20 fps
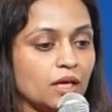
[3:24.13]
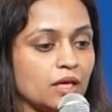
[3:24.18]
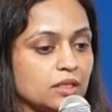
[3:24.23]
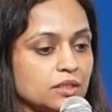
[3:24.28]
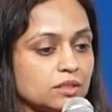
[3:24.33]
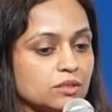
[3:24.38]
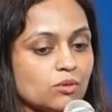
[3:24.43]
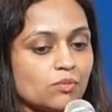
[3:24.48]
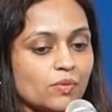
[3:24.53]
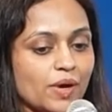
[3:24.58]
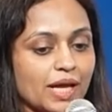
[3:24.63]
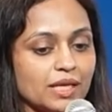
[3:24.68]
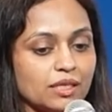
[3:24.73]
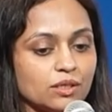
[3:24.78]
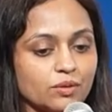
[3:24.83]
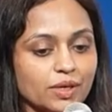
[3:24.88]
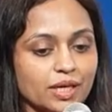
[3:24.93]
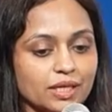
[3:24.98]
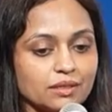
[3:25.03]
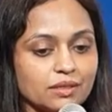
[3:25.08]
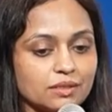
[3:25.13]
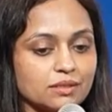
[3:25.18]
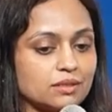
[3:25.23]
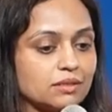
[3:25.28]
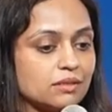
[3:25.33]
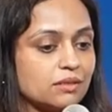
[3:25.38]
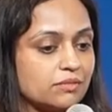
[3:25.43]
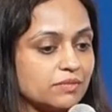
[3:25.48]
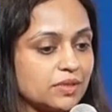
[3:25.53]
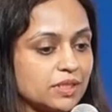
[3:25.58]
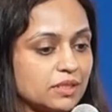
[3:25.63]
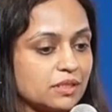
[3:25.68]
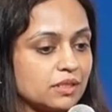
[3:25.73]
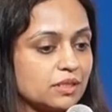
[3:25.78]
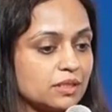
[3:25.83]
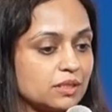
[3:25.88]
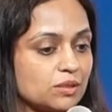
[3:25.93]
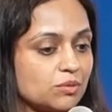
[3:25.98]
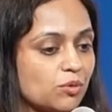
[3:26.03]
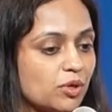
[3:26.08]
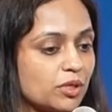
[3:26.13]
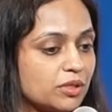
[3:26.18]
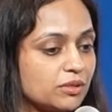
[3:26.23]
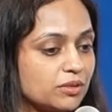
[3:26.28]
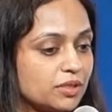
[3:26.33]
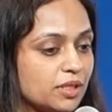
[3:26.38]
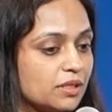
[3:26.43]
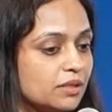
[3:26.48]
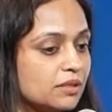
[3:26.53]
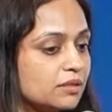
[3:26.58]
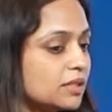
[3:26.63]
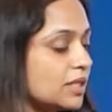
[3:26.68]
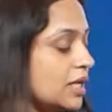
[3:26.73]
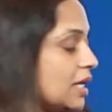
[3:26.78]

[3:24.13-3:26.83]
So value-added services, what do they look